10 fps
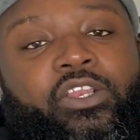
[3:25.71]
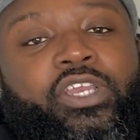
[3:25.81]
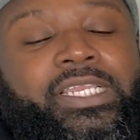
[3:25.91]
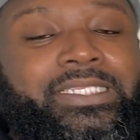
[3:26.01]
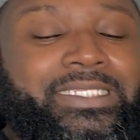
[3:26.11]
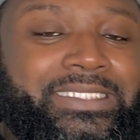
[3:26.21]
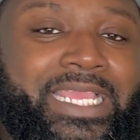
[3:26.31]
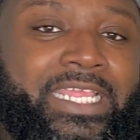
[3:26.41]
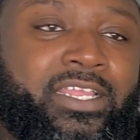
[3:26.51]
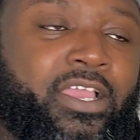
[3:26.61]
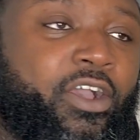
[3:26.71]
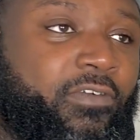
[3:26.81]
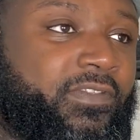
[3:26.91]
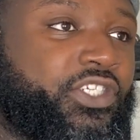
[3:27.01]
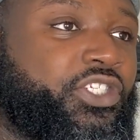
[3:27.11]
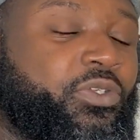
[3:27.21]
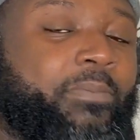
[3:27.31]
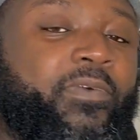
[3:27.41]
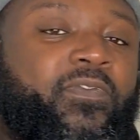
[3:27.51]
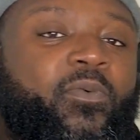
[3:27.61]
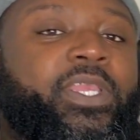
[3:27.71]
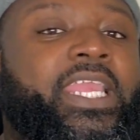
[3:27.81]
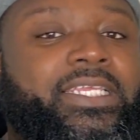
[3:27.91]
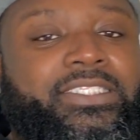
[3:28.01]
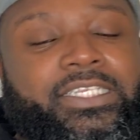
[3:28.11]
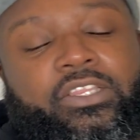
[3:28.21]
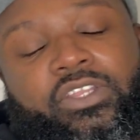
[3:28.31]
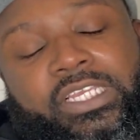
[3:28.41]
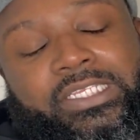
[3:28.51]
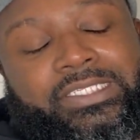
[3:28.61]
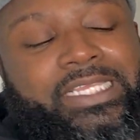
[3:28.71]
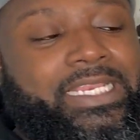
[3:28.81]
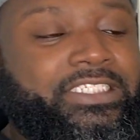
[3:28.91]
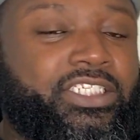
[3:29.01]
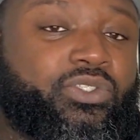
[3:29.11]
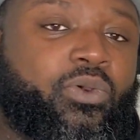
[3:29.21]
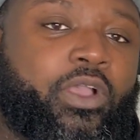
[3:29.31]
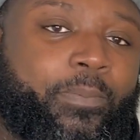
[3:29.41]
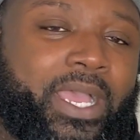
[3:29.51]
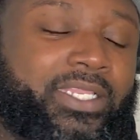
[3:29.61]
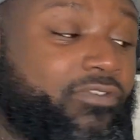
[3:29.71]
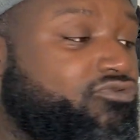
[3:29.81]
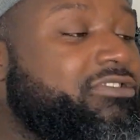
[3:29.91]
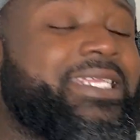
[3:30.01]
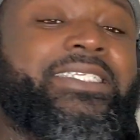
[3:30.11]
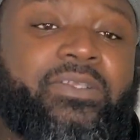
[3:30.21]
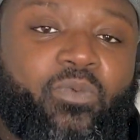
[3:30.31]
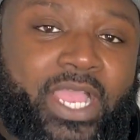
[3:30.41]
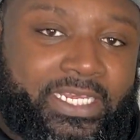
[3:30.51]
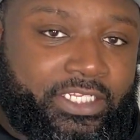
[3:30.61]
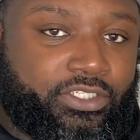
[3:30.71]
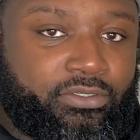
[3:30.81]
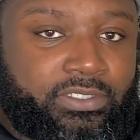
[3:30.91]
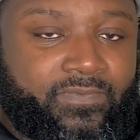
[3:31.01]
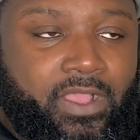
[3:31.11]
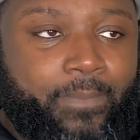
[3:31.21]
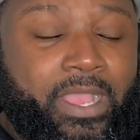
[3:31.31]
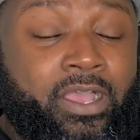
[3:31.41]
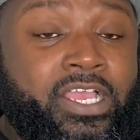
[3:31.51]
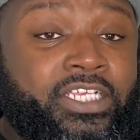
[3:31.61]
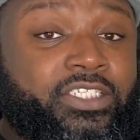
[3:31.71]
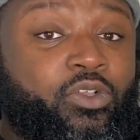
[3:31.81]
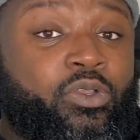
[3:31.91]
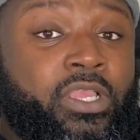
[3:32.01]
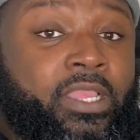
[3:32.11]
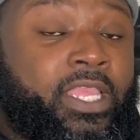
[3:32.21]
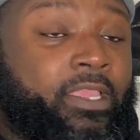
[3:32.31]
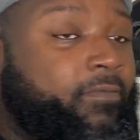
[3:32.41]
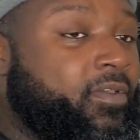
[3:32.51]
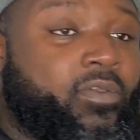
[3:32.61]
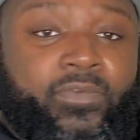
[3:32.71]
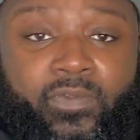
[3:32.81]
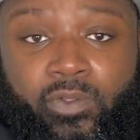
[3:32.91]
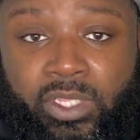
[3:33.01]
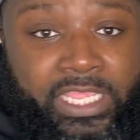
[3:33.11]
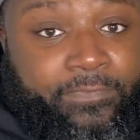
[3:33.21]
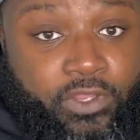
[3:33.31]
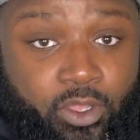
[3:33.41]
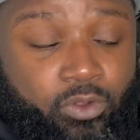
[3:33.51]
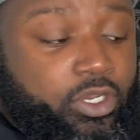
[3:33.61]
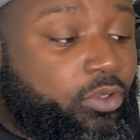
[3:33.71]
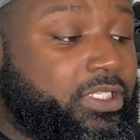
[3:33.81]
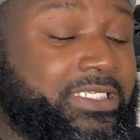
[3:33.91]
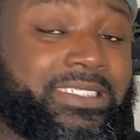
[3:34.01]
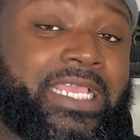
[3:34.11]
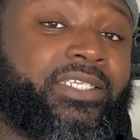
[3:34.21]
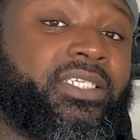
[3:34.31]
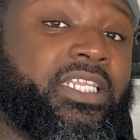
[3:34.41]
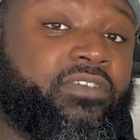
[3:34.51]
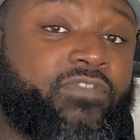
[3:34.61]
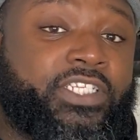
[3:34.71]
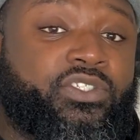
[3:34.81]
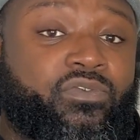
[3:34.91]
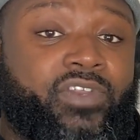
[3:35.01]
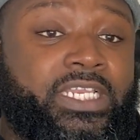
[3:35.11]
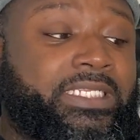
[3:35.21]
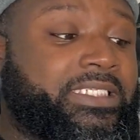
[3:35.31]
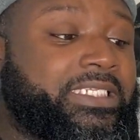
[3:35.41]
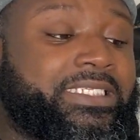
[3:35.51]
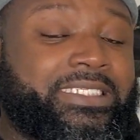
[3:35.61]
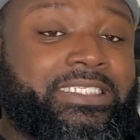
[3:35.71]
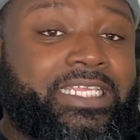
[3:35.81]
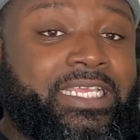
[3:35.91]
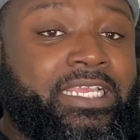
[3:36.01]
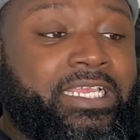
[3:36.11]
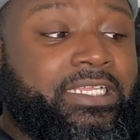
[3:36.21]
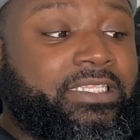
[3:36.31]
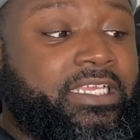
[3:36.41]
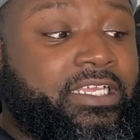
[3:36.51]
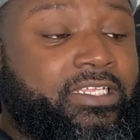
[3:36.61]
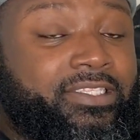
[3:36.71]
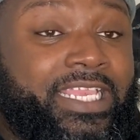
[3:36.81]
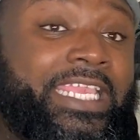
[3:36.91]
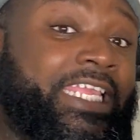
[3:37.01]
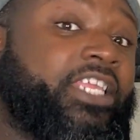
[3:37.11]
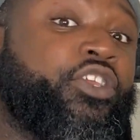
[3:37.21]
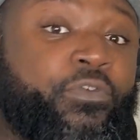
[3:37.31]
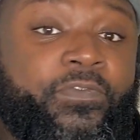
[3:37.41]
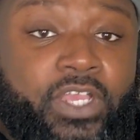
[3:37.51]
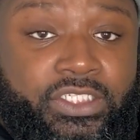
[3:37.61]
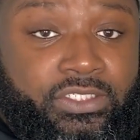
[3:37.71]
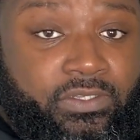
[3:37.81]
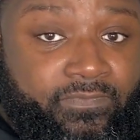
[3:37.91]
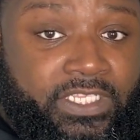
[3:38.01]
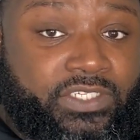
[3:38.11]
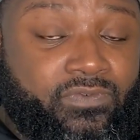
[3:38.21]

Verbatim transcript: the look and design of the shoe, and before we get into the look and design, let's just talk about the reason why these shoes have come out. So if you don't know, this is actually a regional release, and this is the, the, the E U version of this